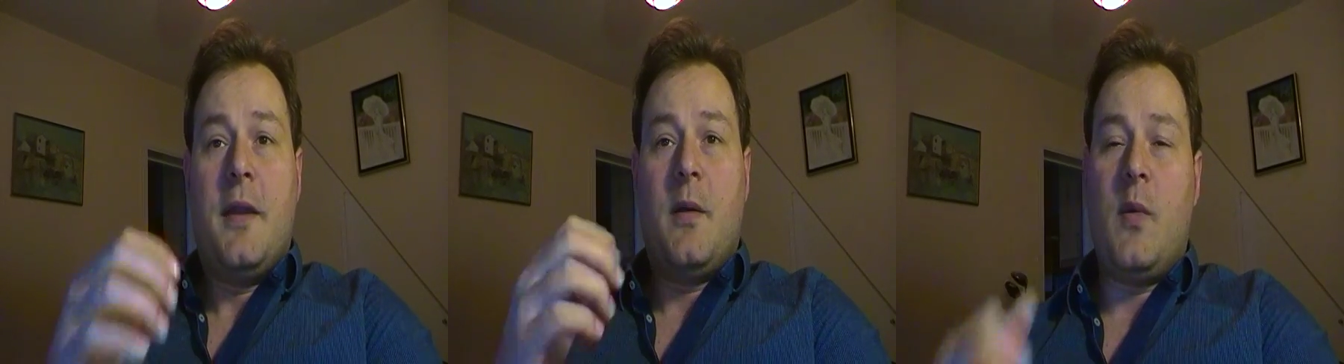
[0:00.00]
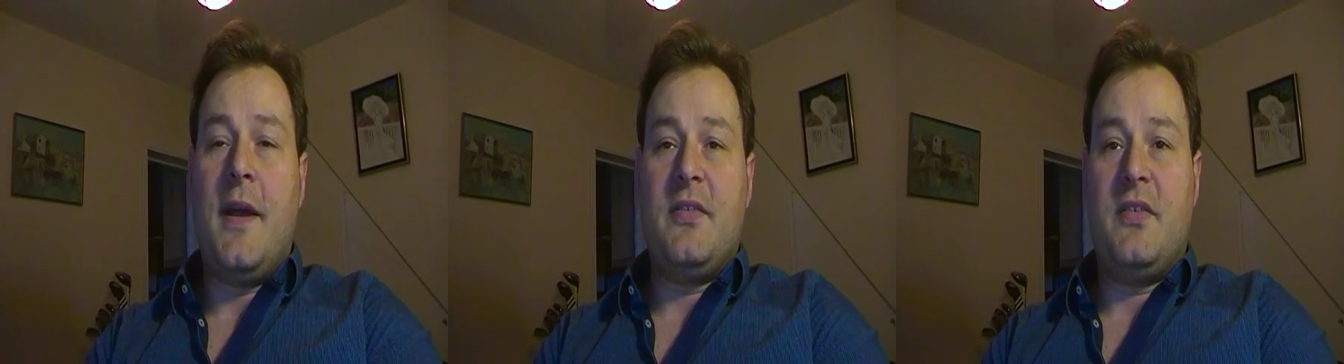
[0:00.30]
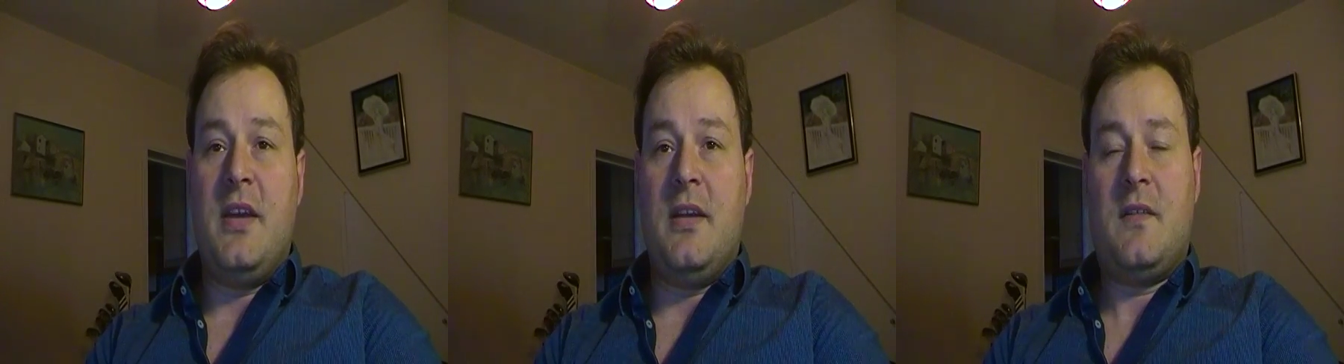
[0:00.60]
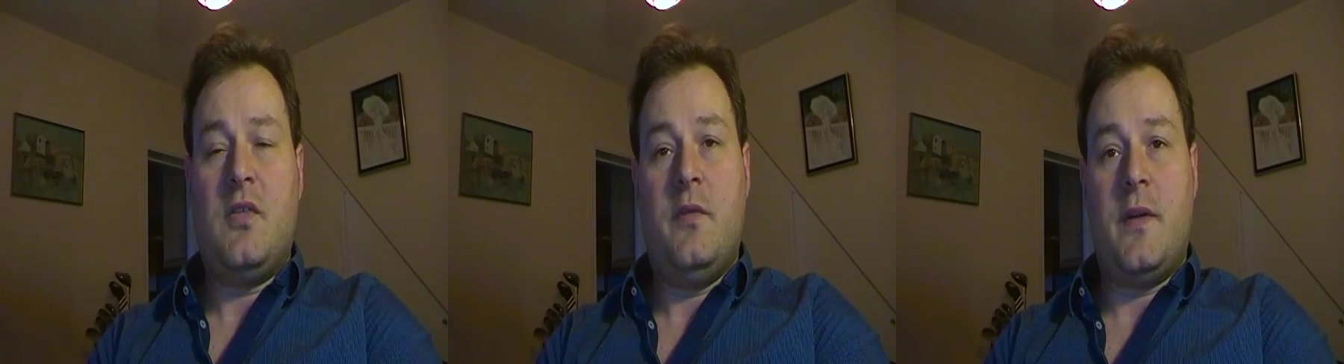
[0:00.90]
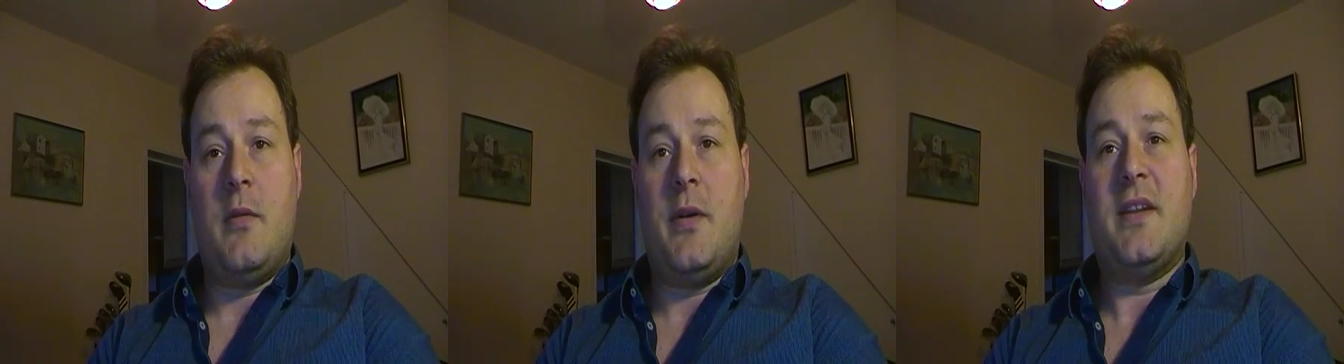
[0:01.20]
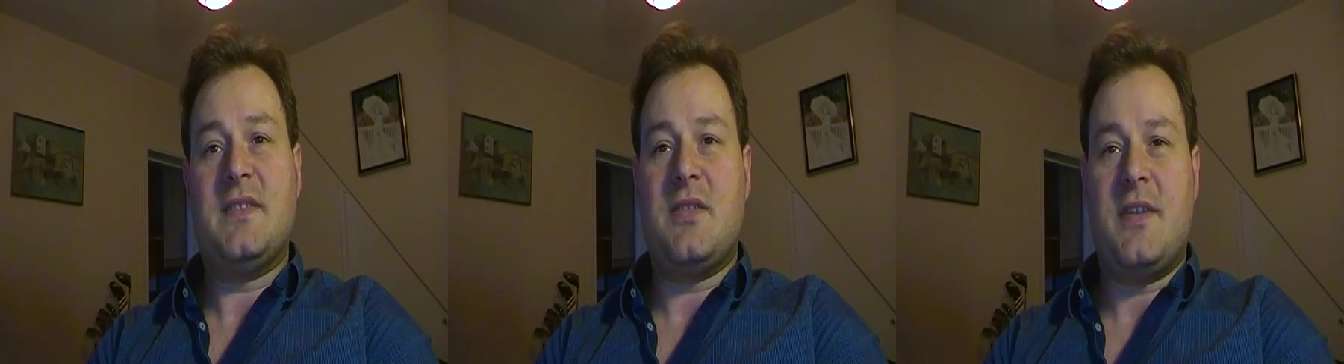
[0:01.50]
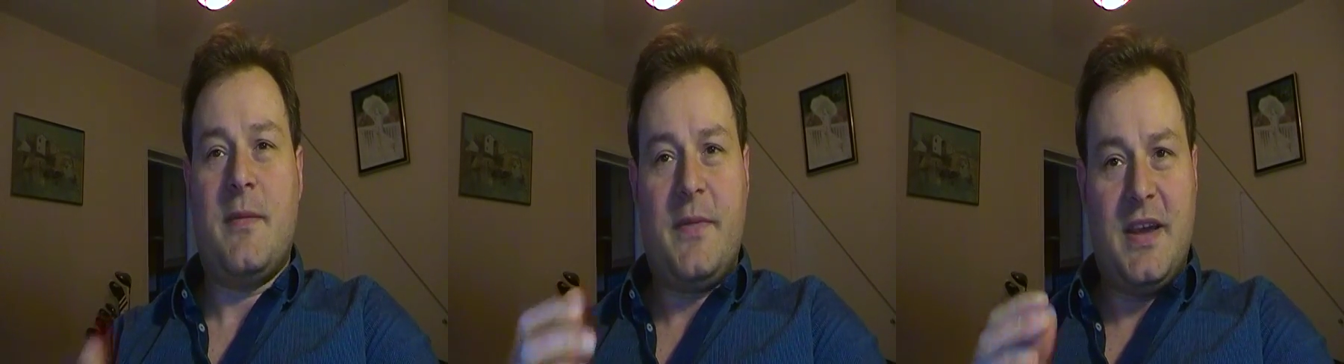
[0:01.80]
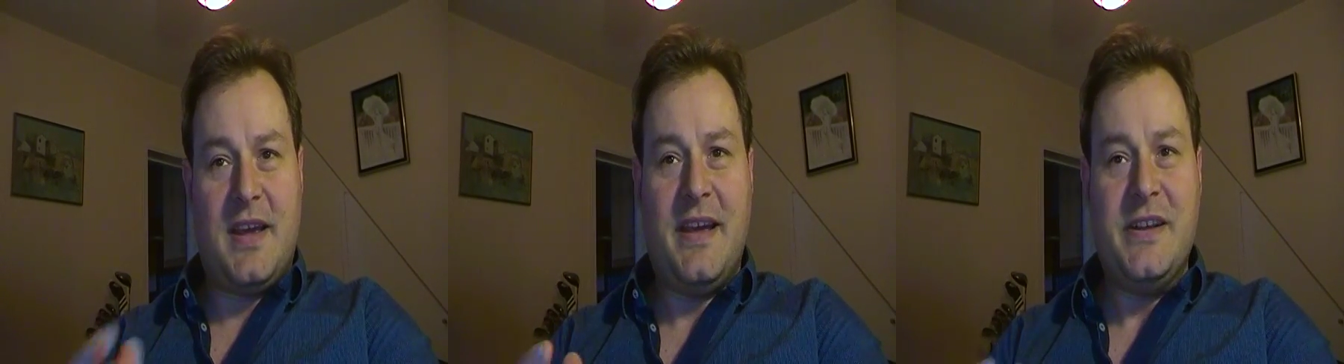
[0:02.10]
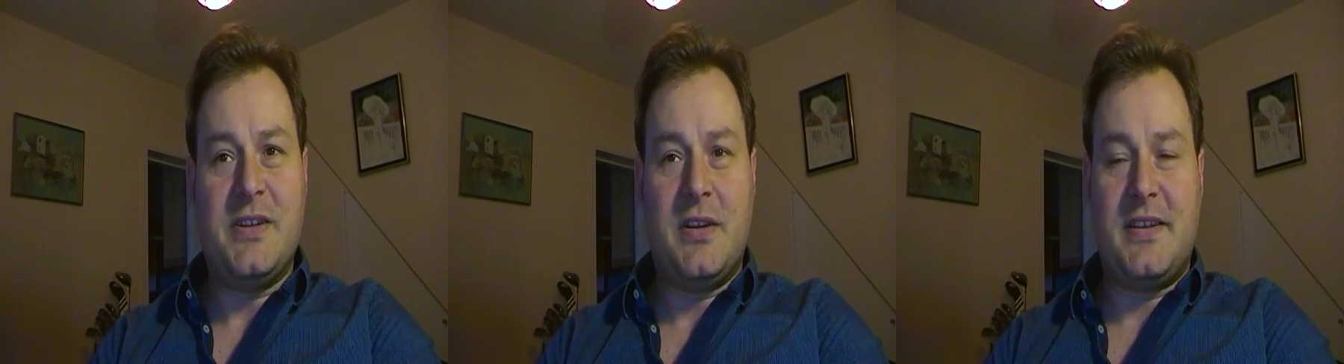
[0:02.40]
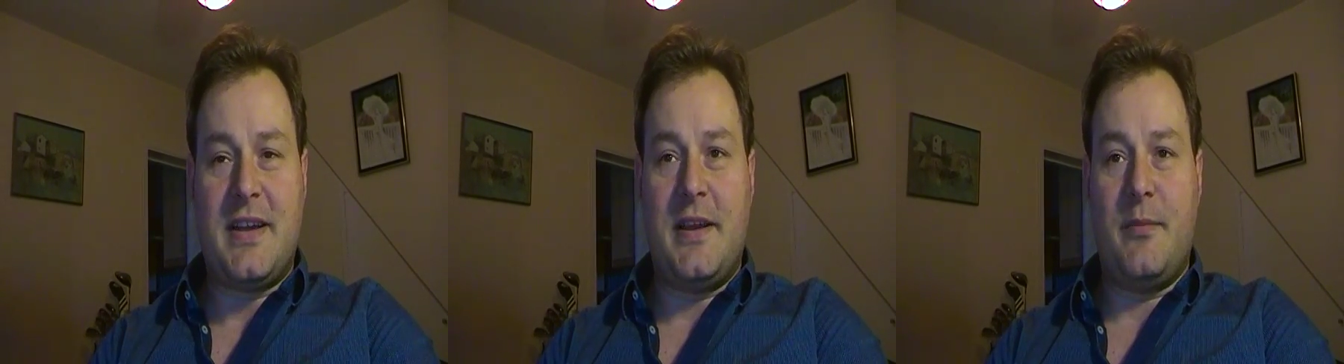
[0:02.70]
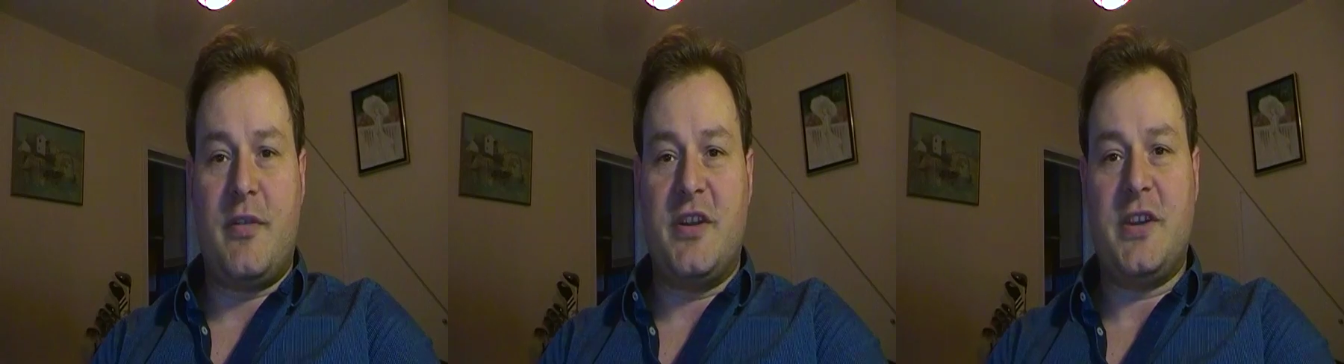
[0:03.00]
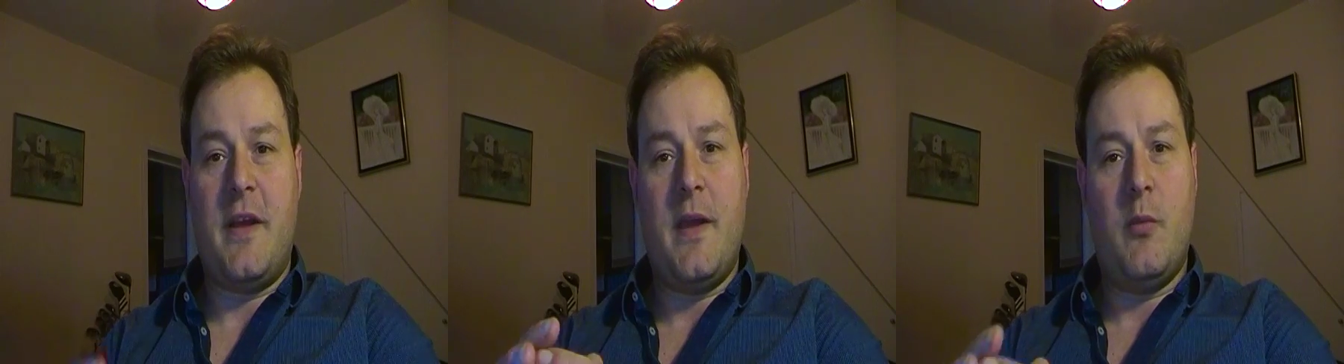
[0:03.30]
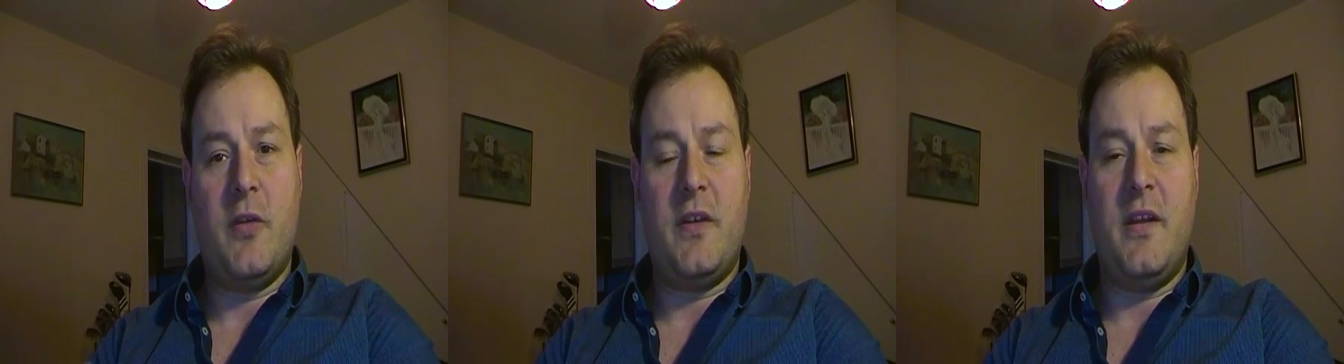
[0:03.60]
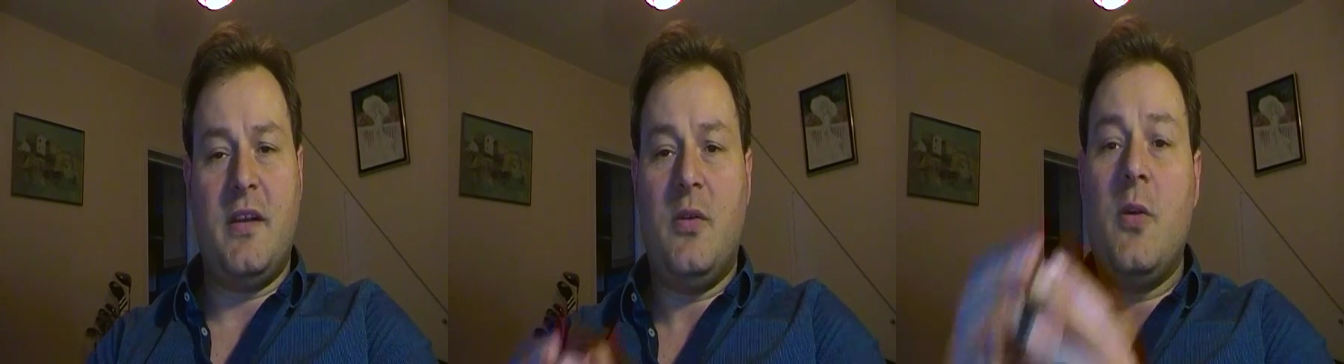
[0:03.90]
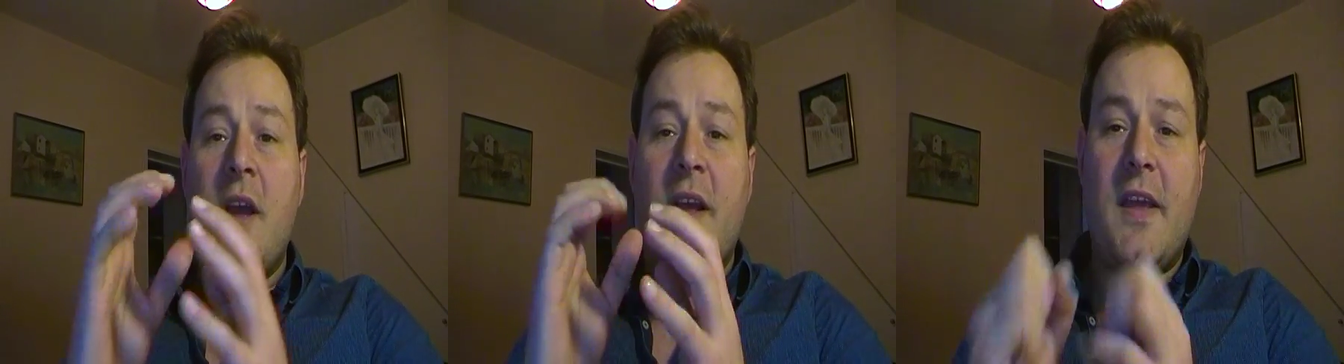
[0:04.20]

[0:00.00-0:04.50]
Now, Wales did do very well at soaking up the occasional Italian pressure, and then what did they do?